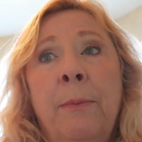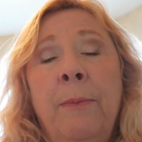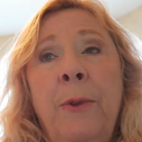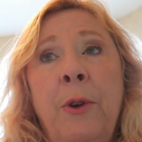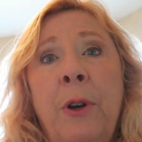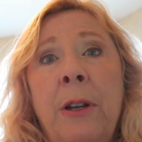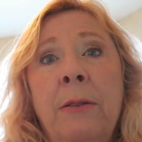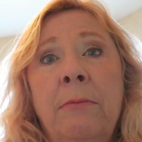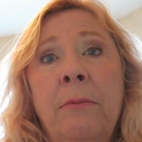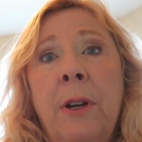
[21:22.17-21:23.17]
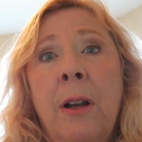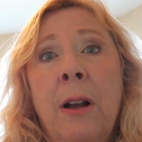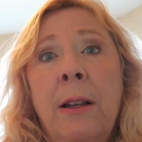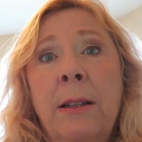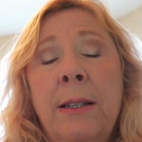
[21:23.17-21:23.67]
You can get
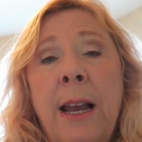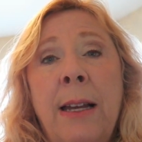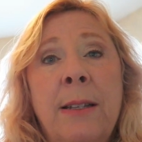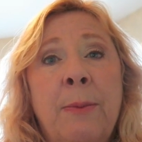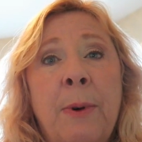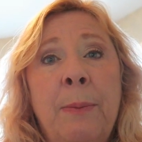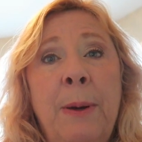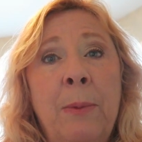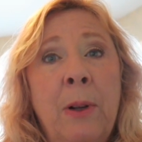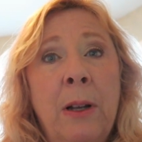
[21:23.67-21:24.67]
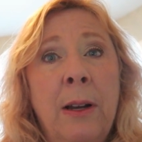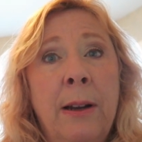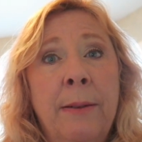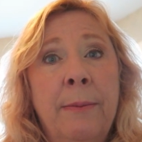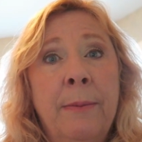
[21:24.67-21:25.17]
on sites where people
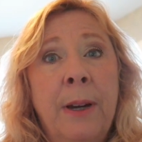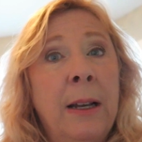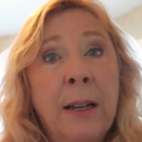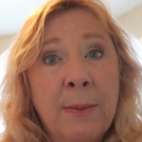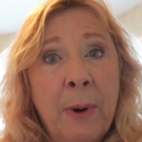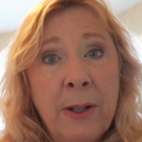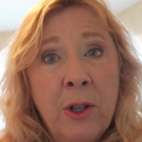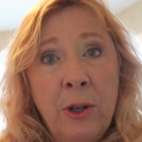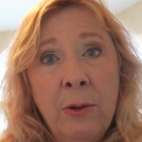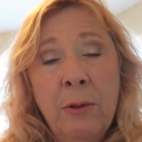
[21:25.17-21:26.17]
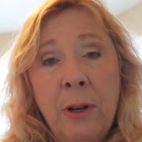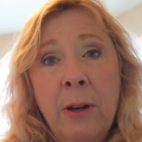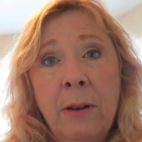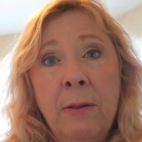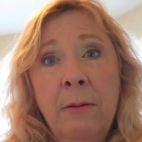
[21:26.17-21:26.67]
can express to you
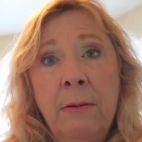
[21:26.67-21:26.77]
the